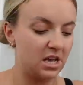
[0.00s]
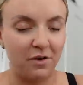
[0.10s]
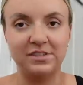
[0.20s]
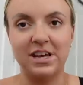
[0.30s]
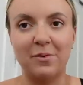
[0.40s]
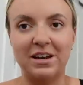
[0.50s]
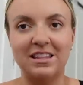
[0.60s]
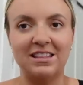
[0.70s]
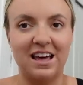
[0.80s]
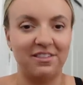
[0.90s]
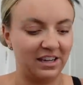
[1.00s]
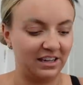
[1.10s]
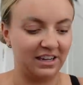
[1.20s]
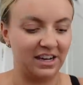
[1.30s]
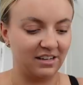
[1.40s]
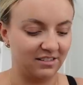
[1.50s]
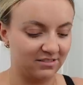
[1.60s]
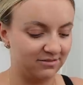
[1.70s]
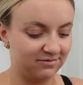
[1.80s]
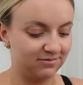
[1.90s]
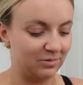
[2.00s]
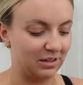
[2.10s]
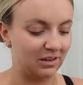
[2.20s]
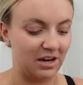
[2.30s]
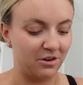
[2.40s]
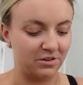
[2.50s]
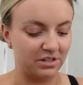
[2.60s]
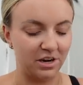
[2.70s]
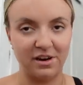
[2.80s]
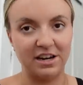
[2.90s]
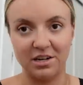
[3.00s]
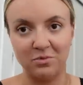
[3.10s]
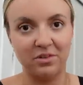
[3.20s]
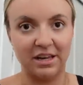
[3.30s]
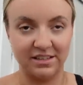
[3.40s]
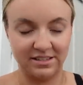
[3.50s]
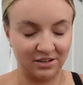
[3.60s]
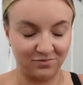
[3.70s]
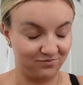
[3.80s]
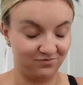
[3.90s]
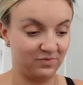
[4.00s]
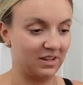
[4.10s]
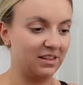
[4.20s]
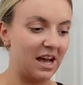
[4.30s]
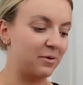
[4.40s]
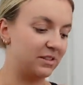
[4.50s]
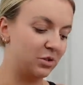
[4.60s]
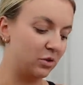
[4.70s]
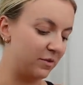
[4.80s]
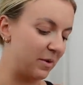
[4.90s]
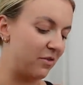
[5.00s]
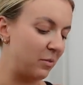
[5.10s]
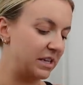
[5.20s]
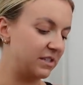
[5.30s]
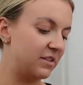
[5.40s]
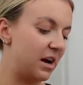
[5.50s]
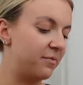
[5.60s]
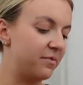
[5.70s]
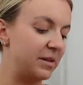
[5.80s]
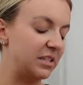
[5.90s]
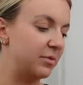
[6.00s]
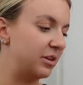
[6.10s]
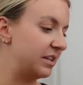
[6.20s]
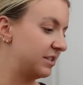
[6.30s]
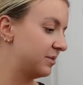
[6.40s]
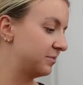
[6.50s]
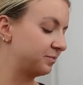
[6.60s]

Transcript: Obviously I went in there thinking, well, I already know that I don't want this. So that was sort of a bit of a waste of time for me, to be honest.